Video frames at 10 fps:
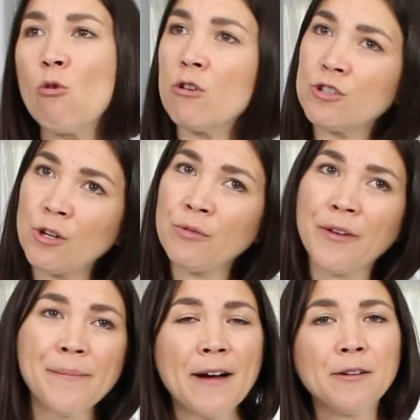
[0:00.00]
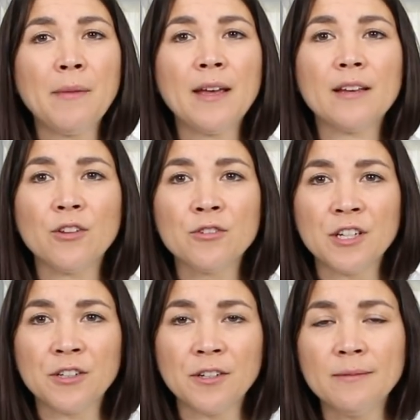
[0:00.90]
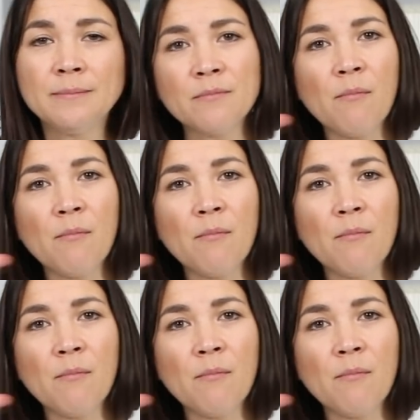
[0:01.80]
or show them how to make their dinner